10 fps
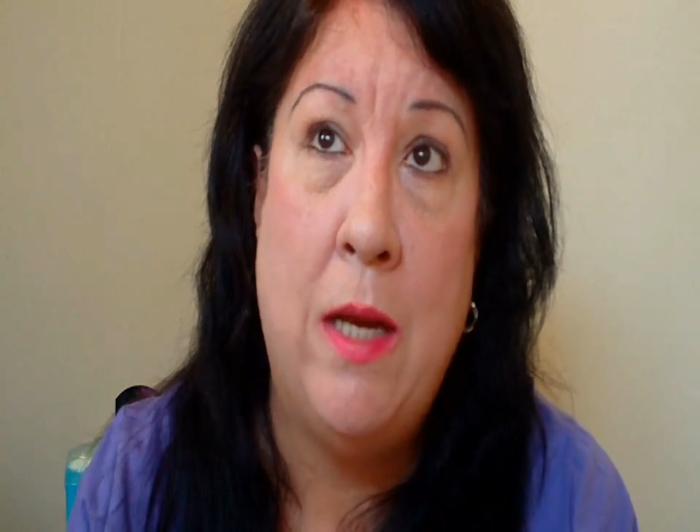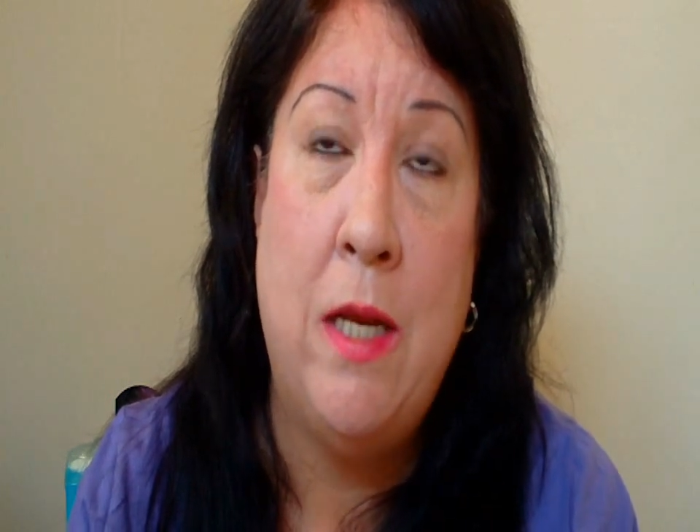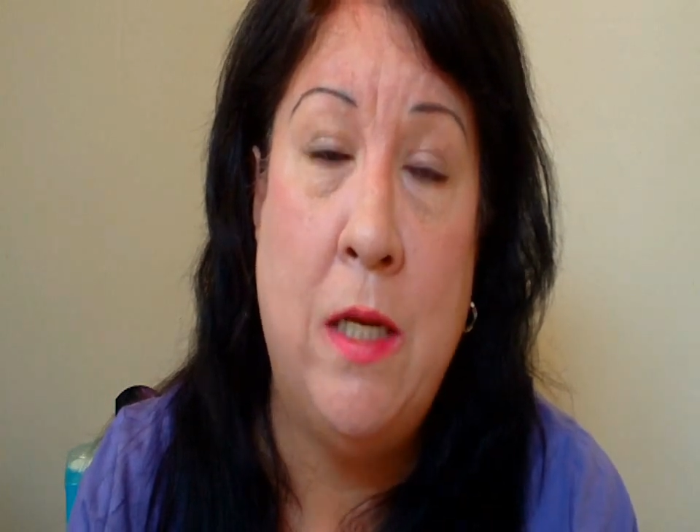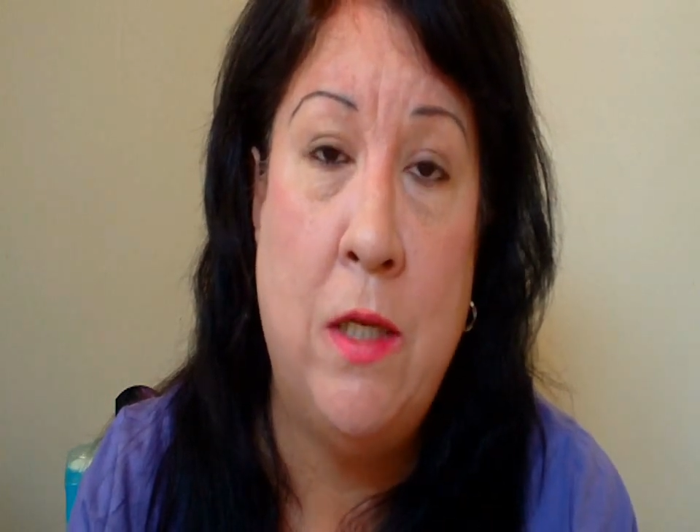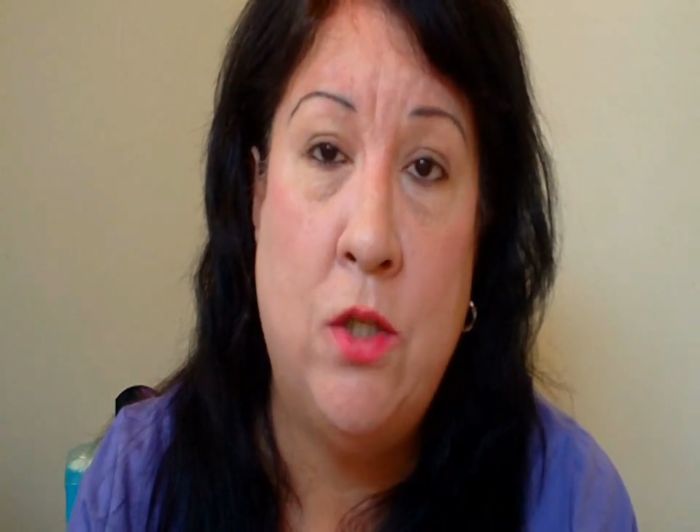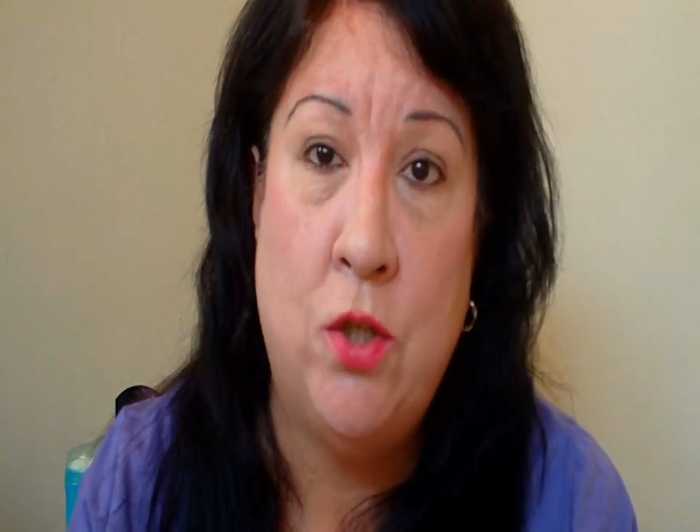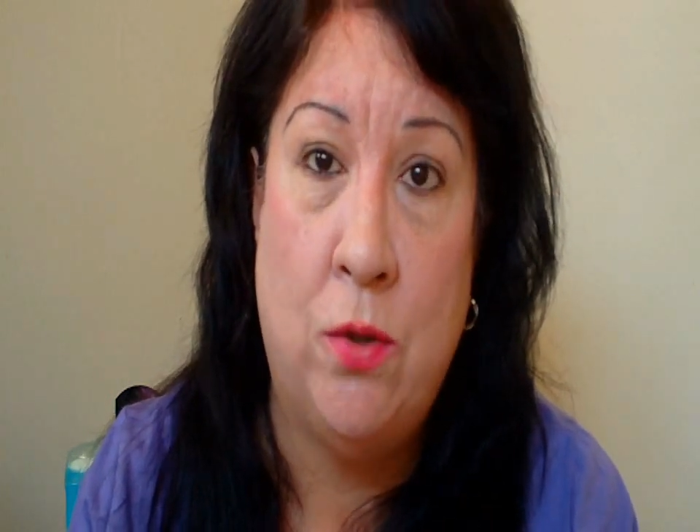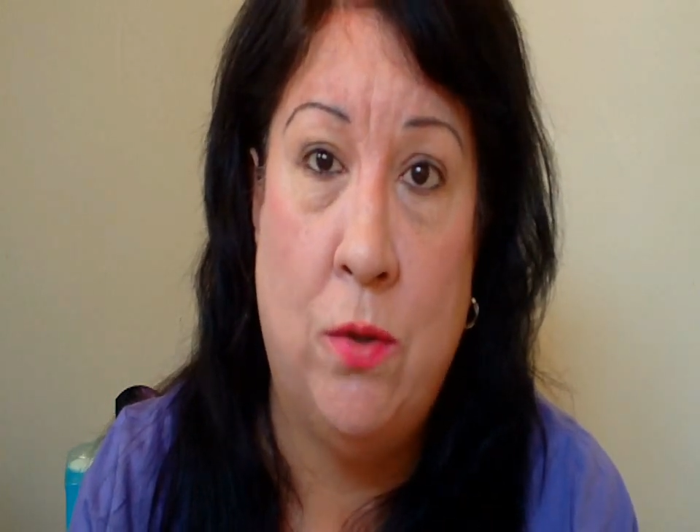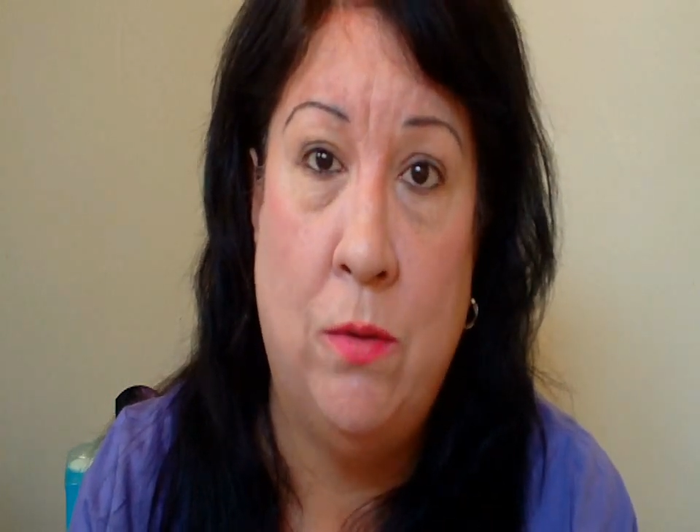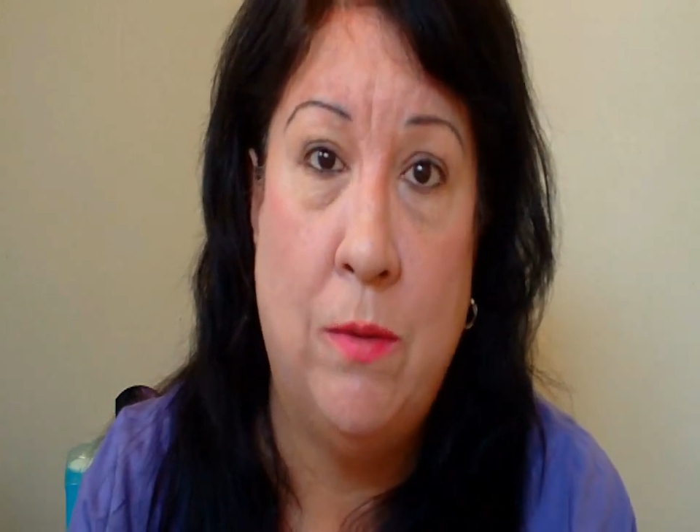I didn't
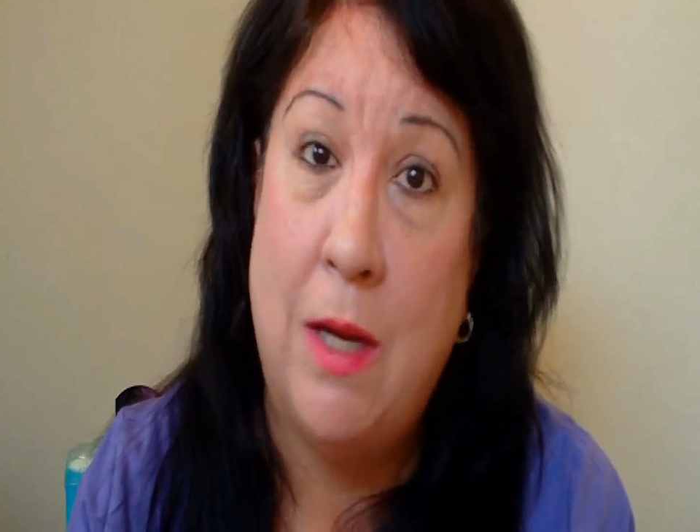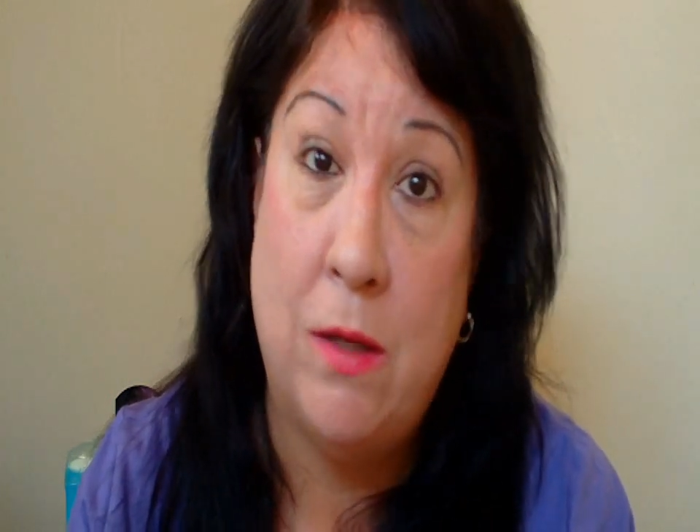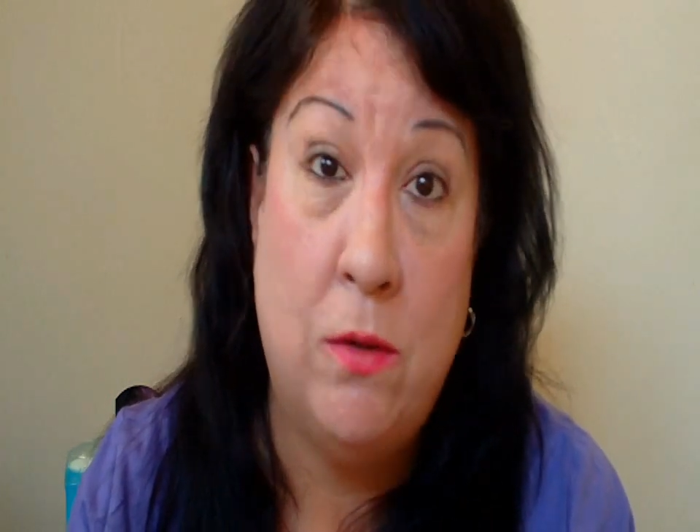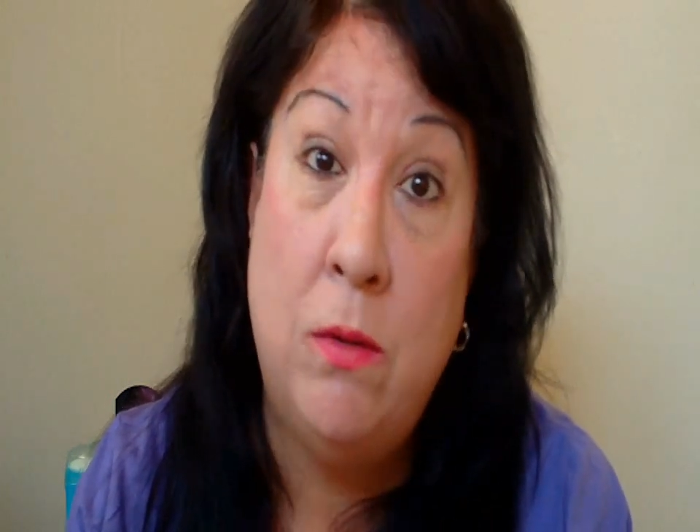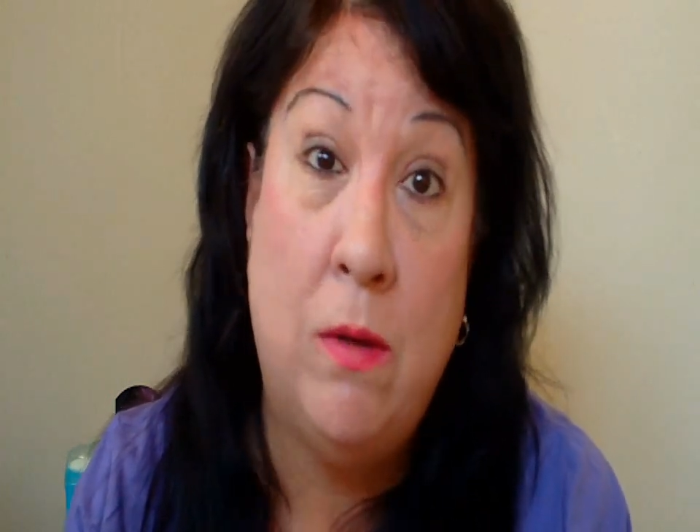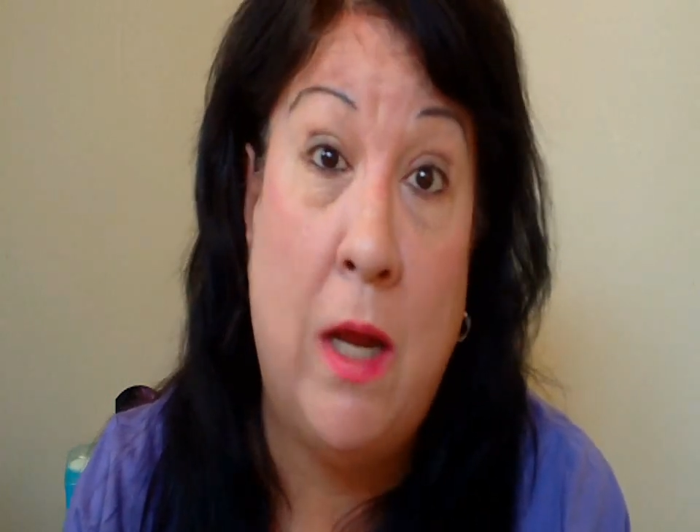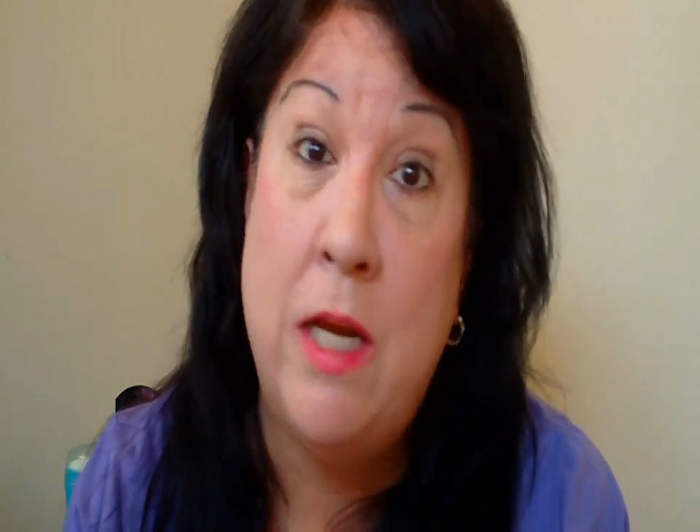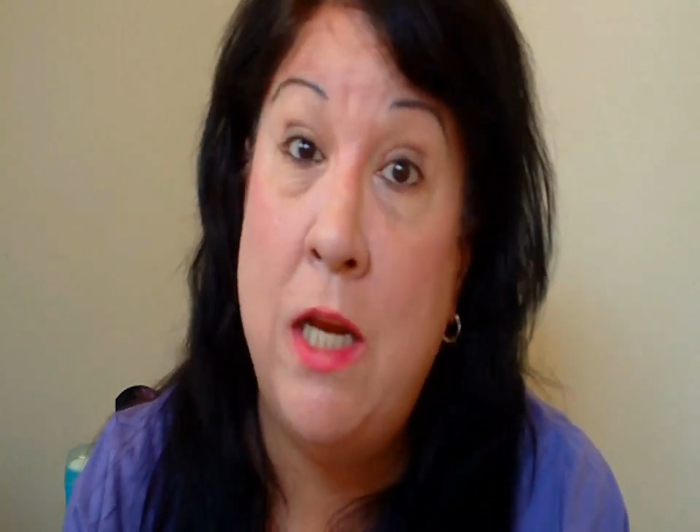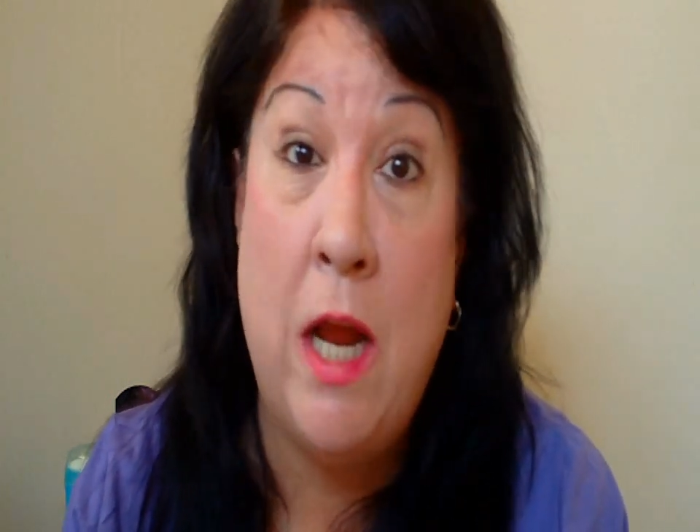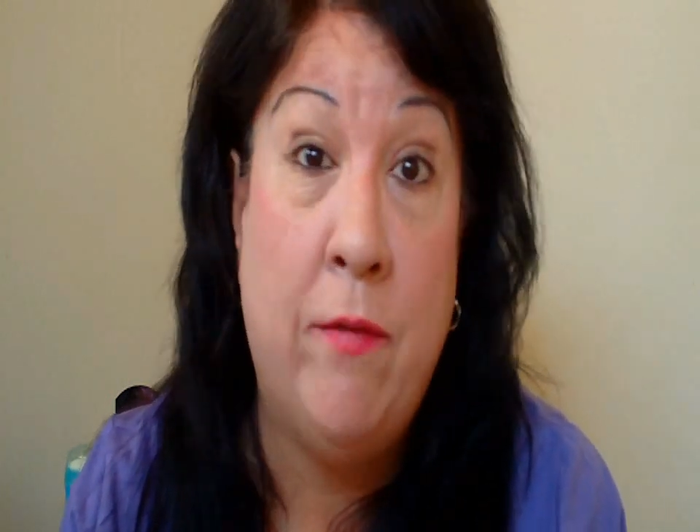journal. I
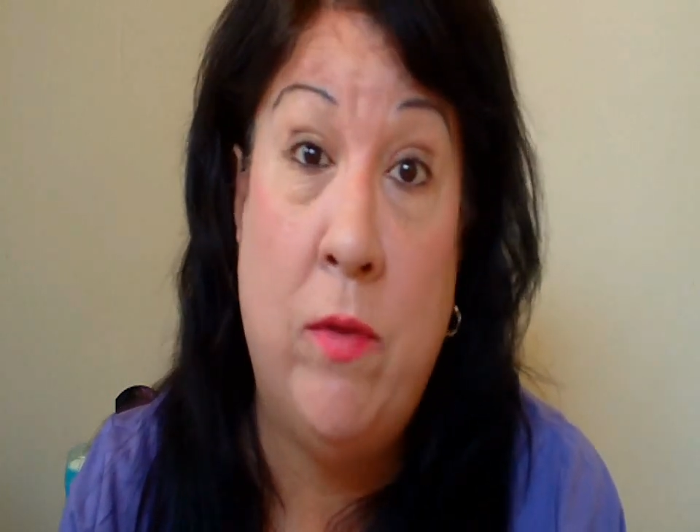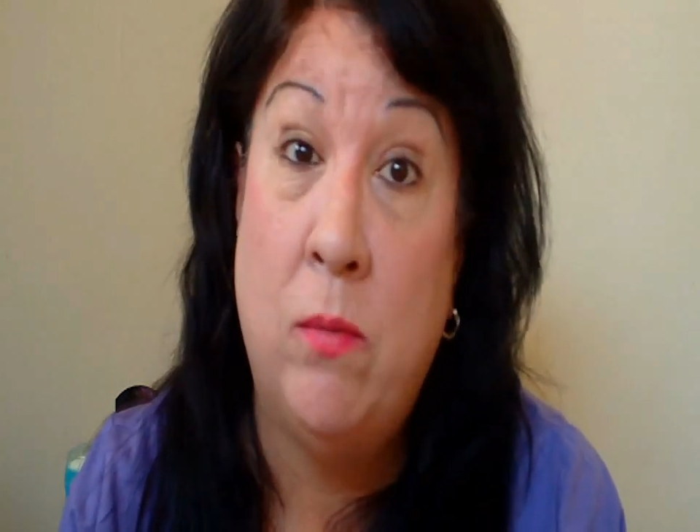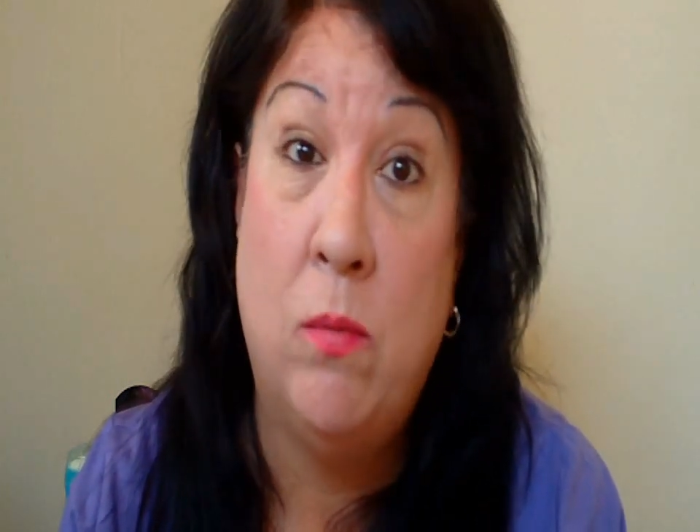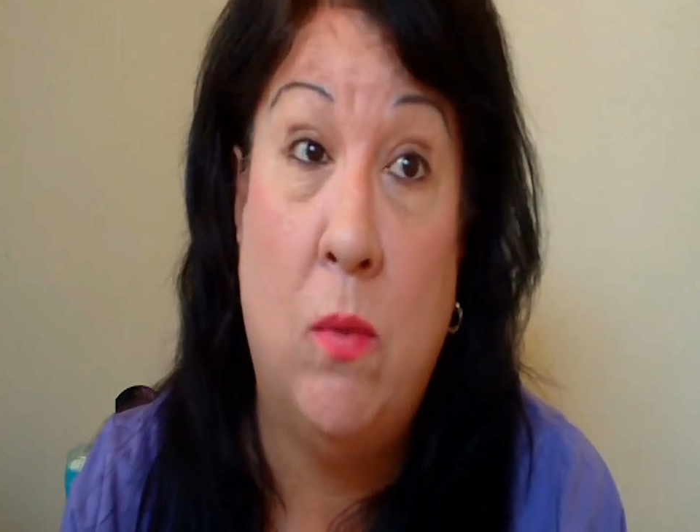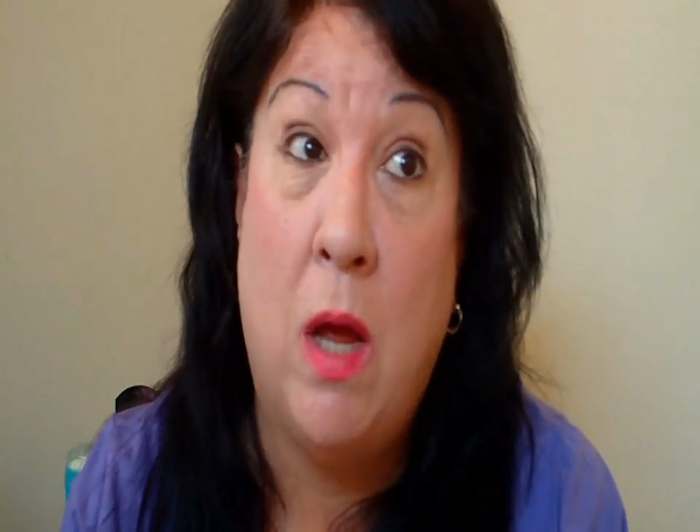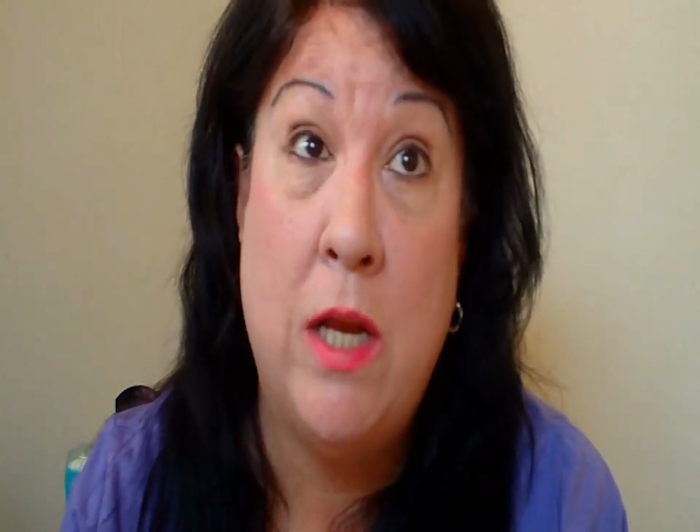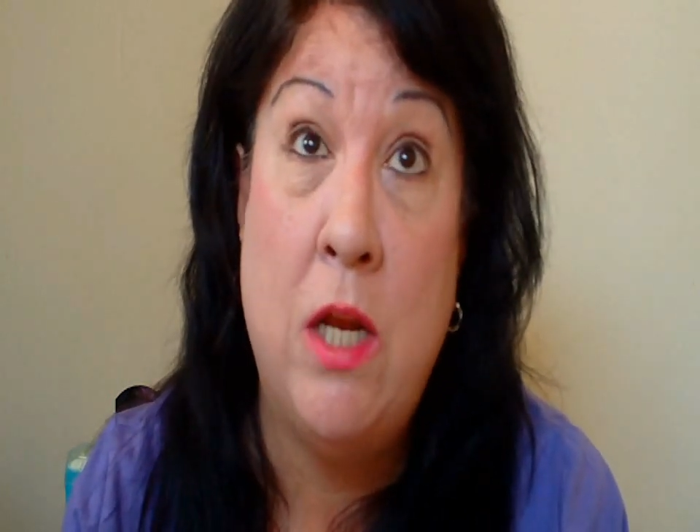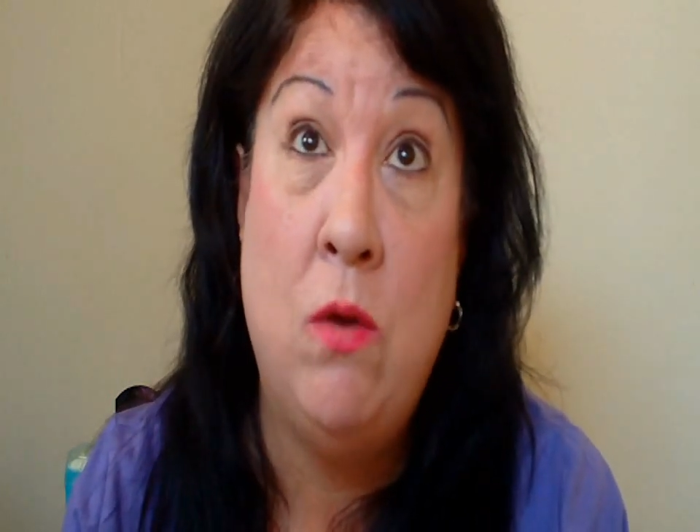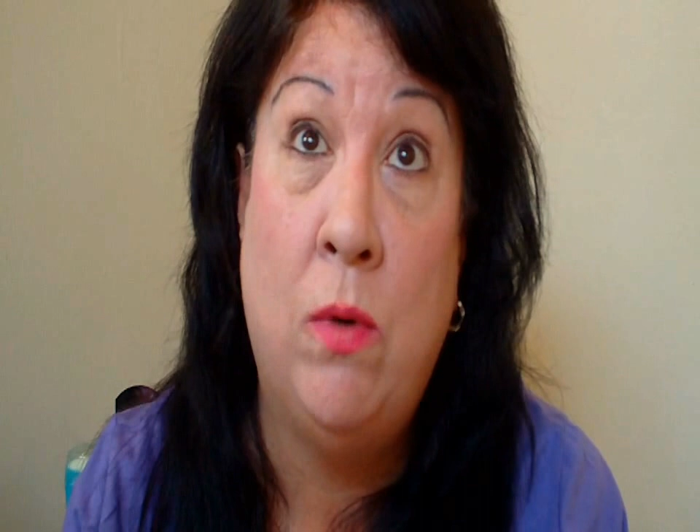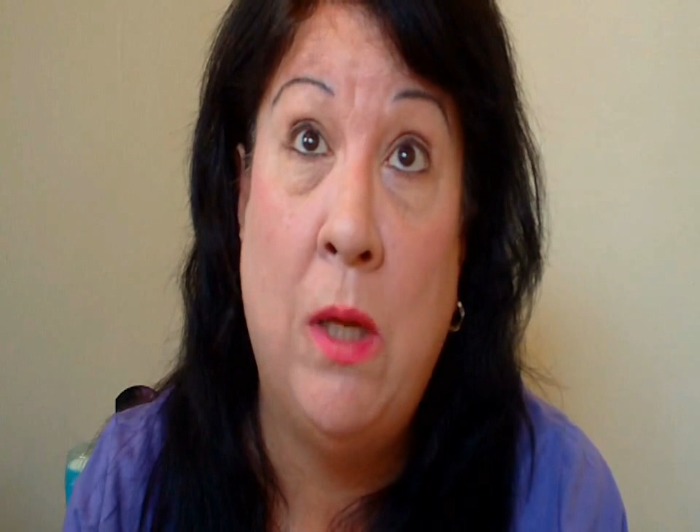didn't